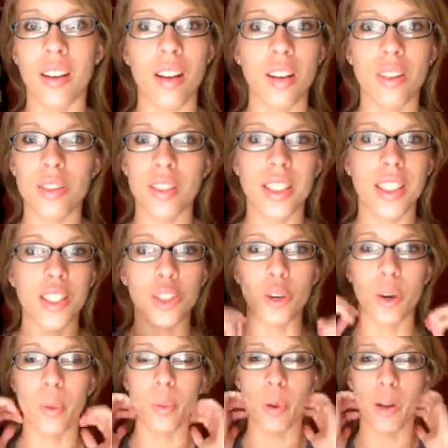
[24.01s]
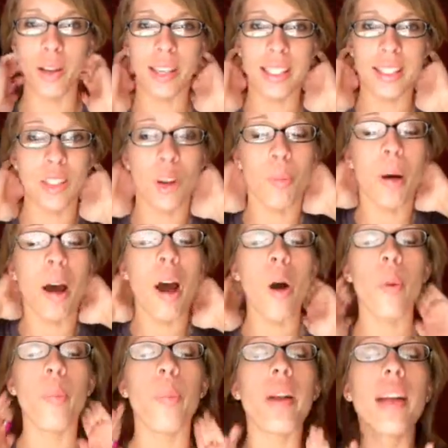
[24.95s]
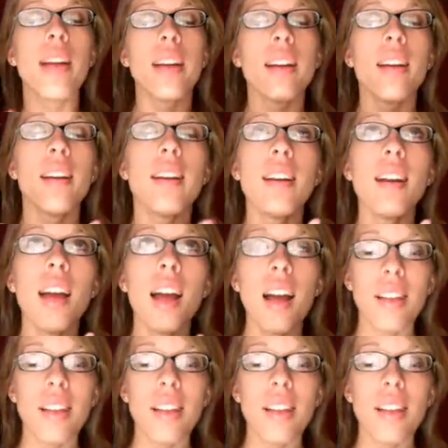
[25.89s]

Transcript: the colors didn't show up well, and so I'm hoping